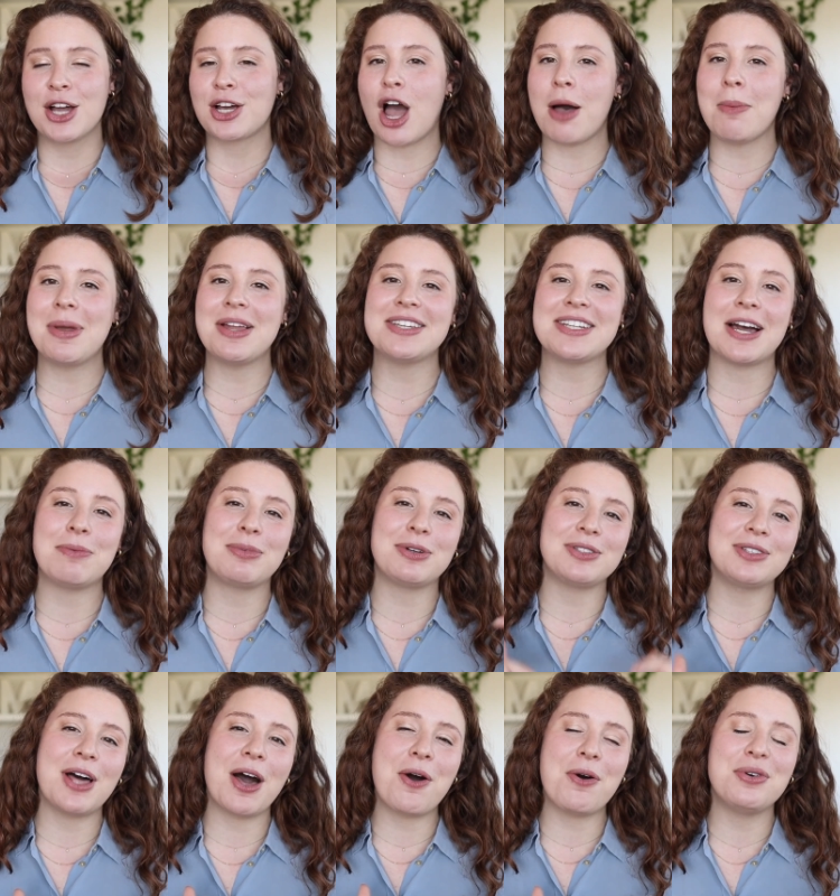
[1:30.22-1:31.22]
Comment down
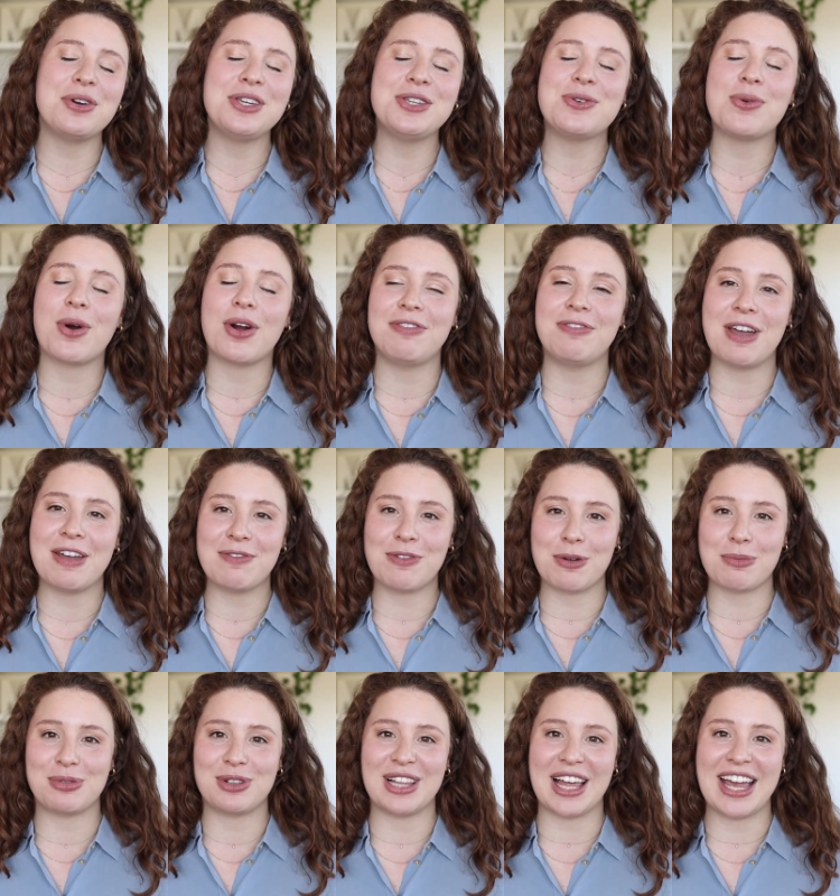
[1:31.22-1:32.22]
below your
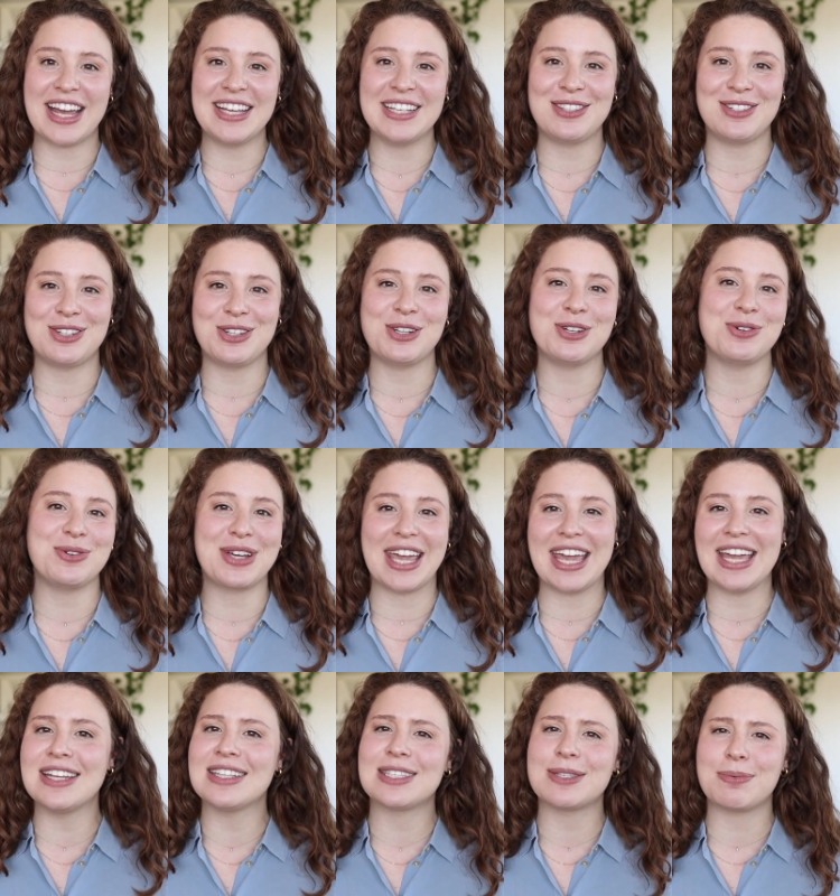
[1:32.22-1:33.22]
favorite place to
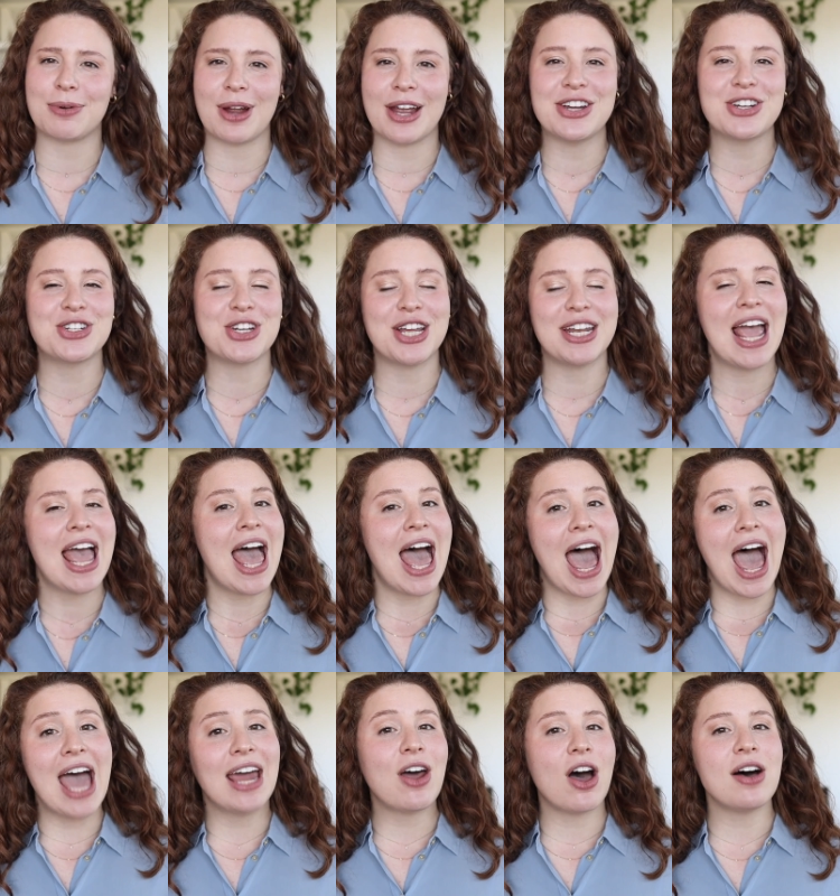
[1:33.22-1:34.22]
get inspiration
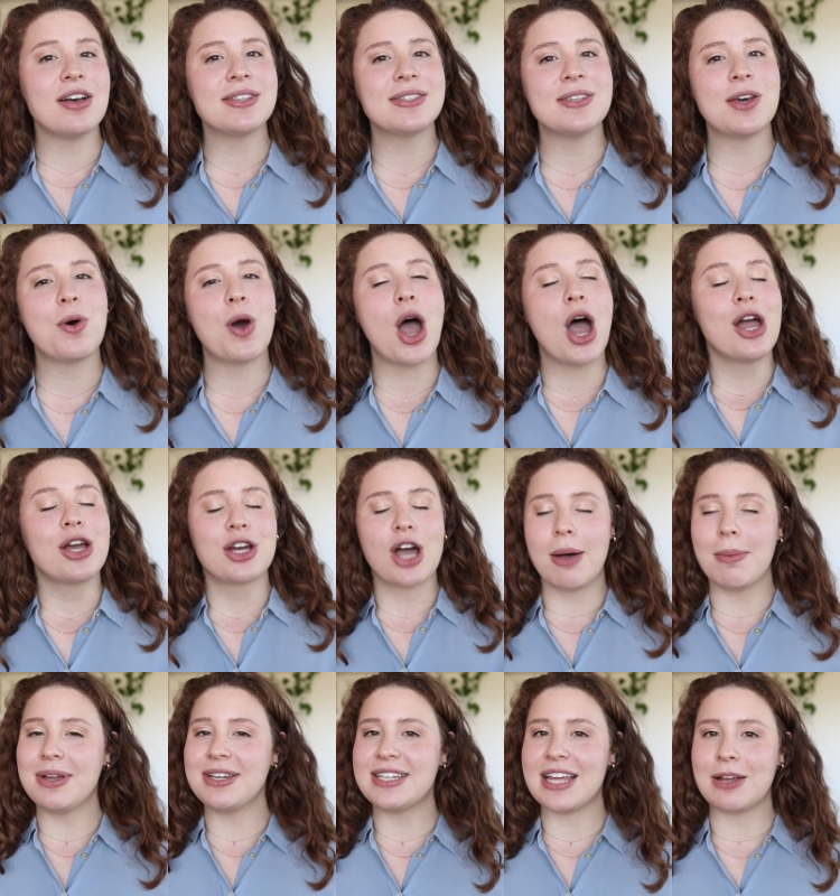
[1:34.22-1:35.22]
and also
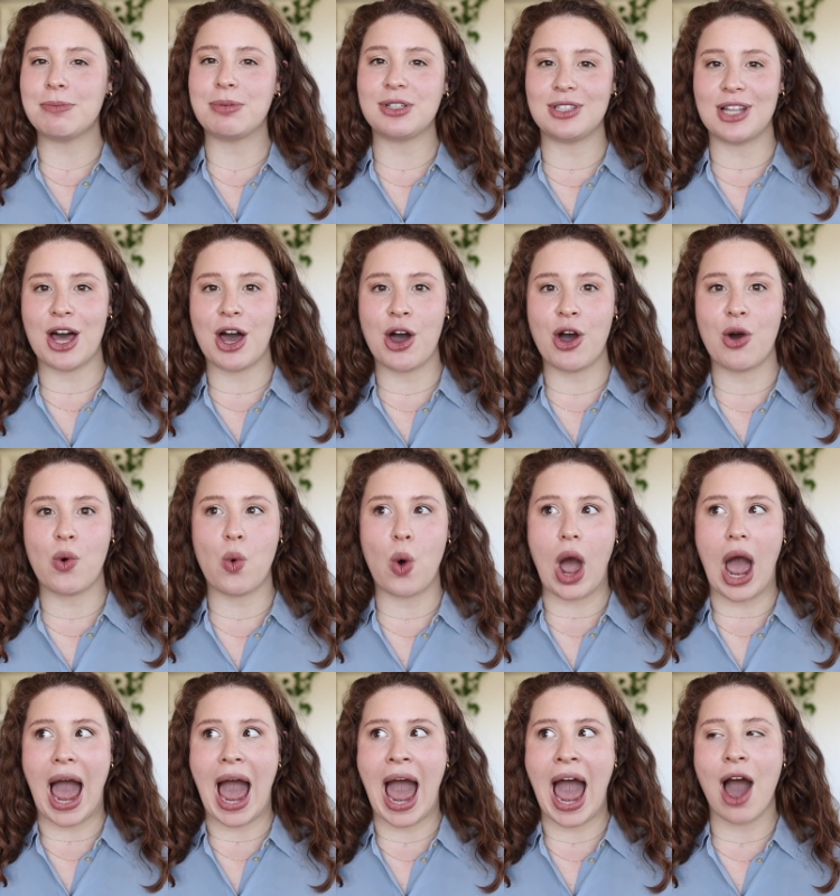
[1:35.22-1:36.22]
comment down
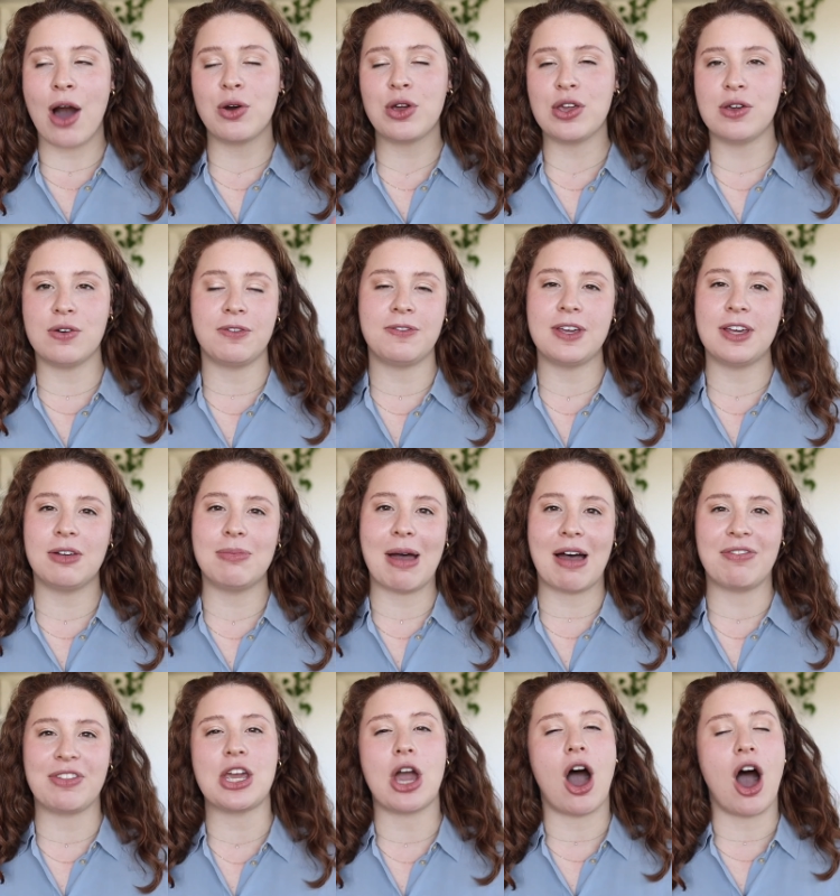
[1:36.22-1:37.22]
below how you feel
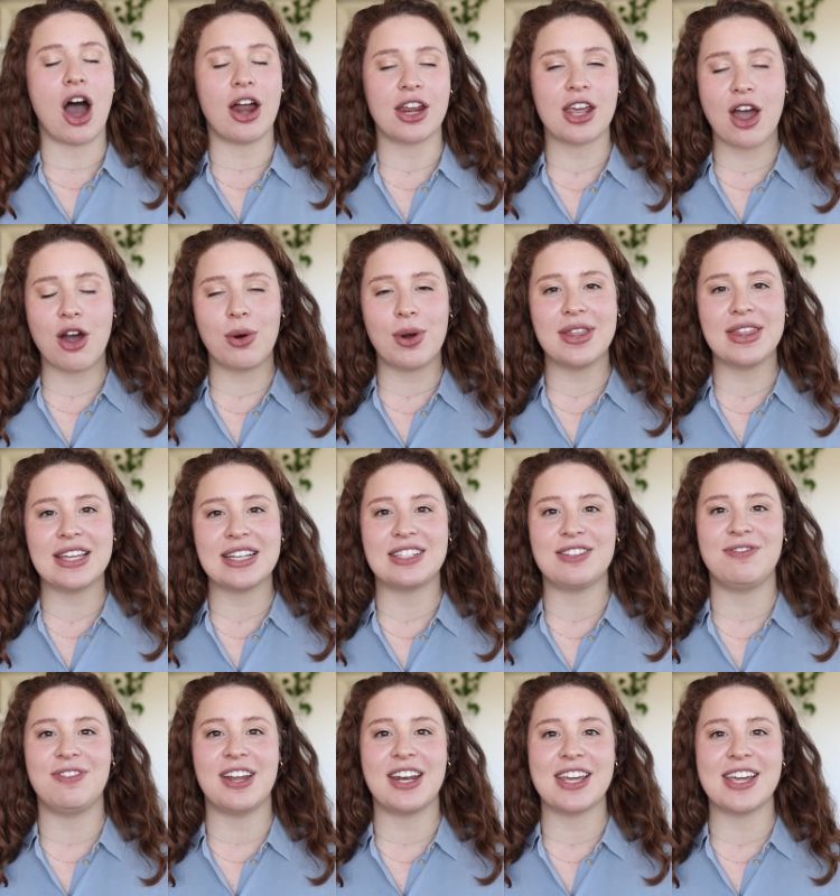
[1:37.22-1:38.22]
about the audio in
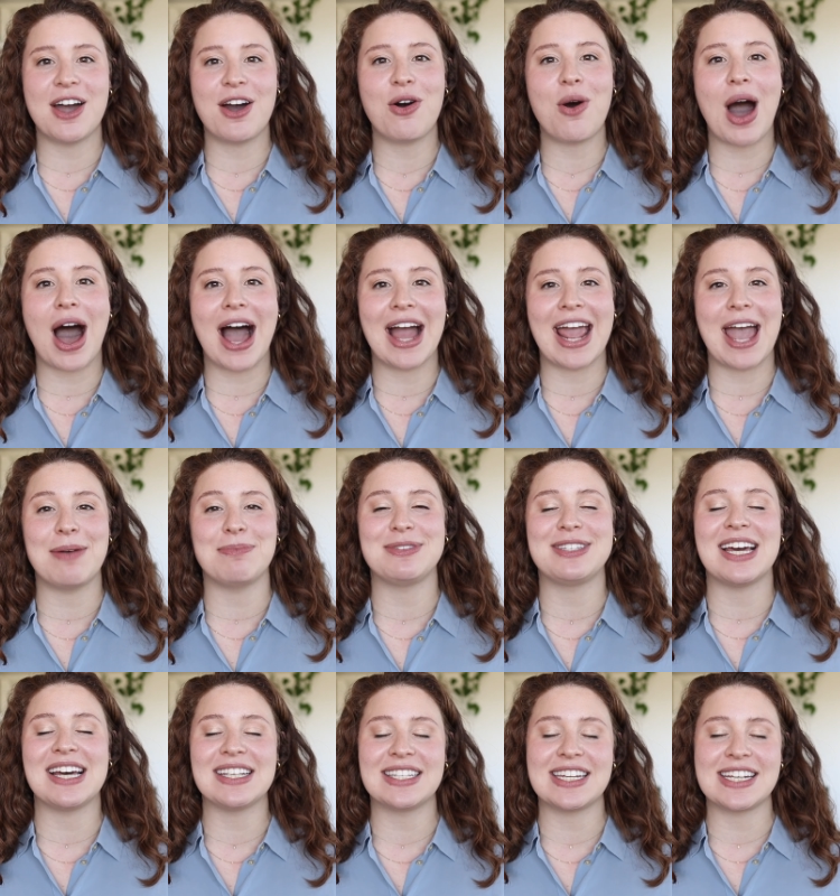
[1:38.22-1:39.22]
this video. I am
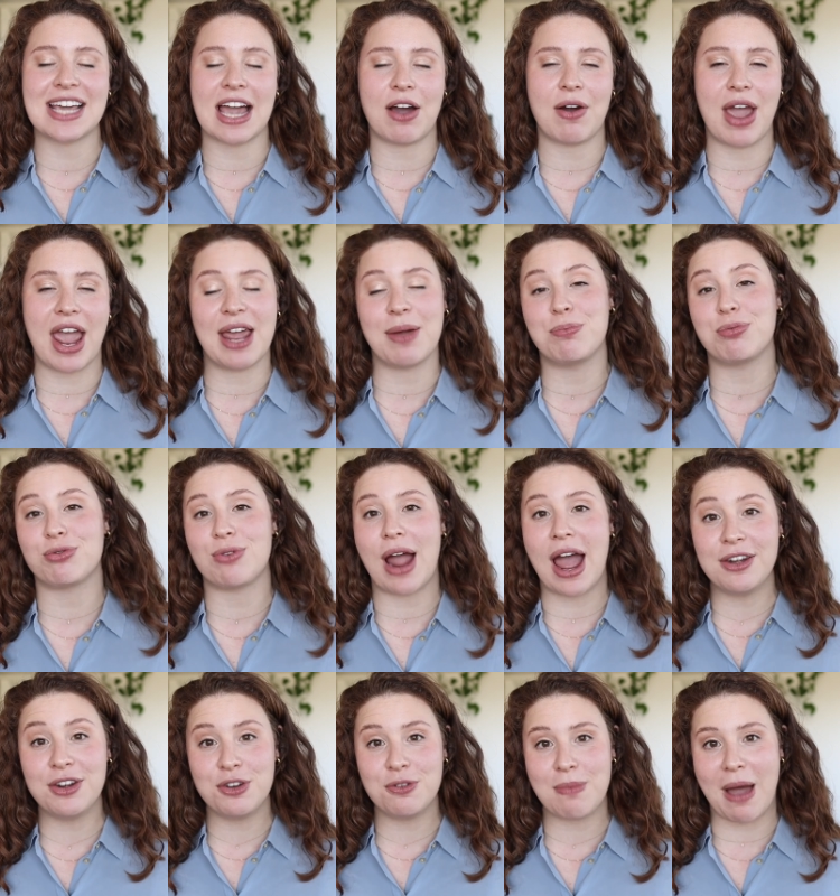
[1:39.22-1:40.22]
testing out a
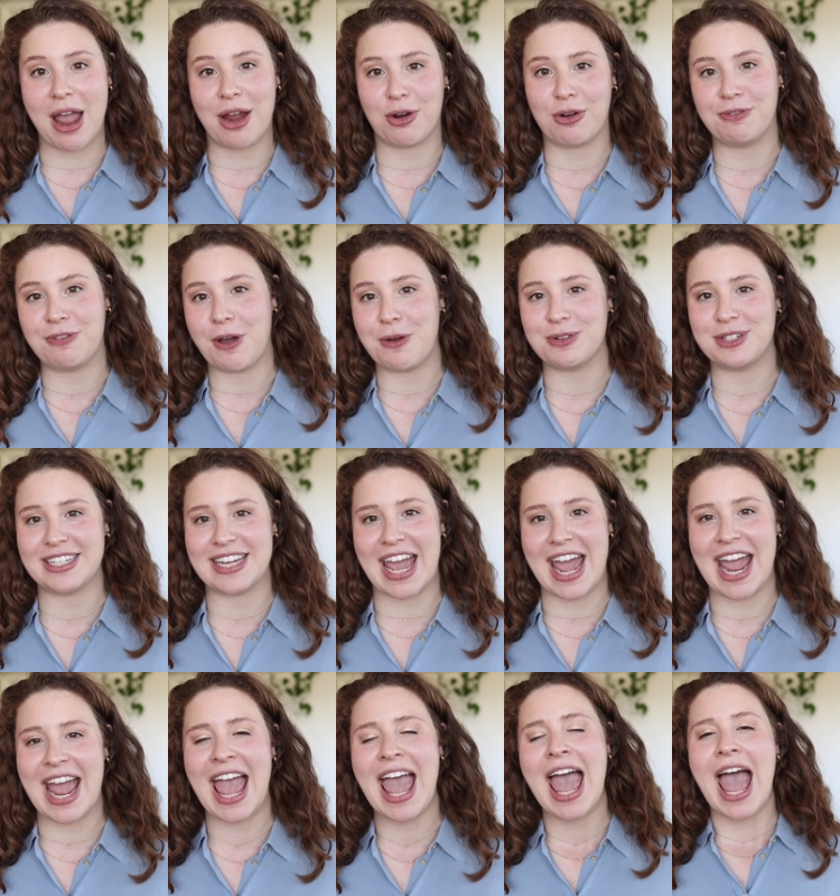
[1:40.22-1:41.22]
brand new microphone today